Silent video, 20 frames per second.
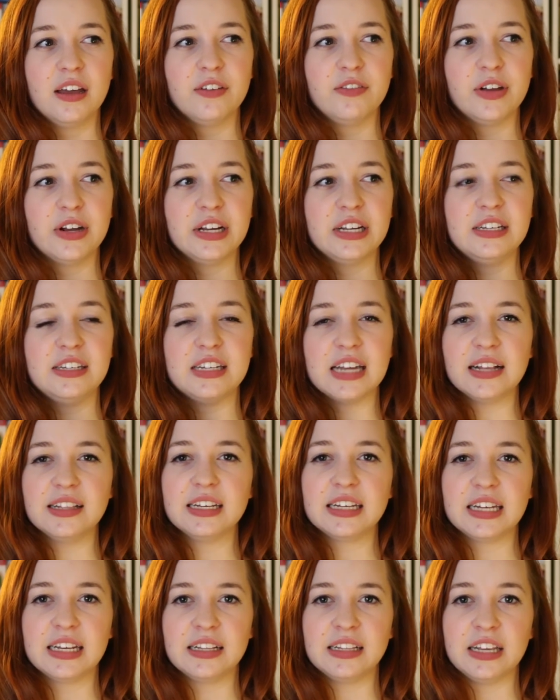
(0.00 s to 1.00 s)
very
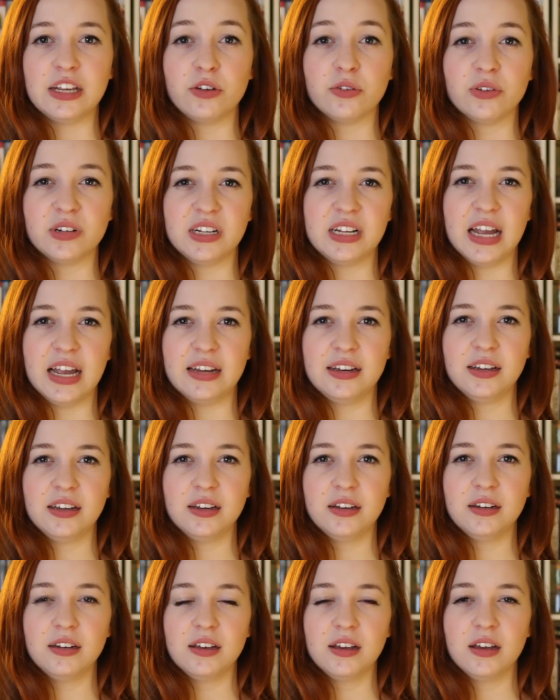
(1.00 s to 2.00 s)
delicately
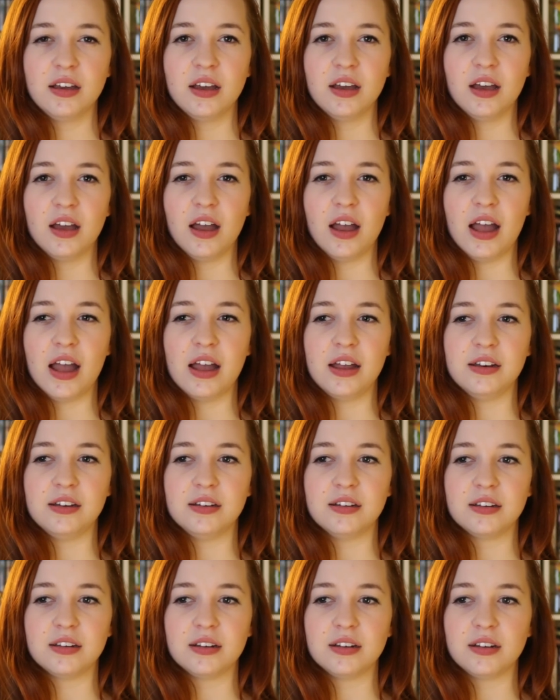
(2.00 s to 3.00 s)
created,
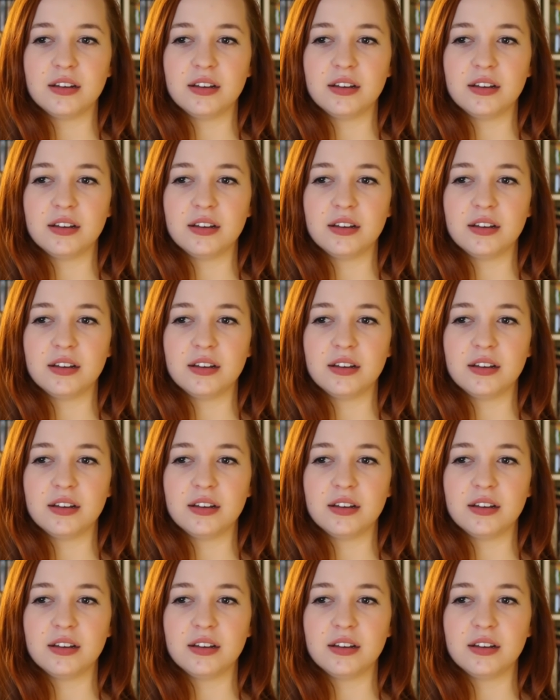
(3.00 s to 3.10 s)
and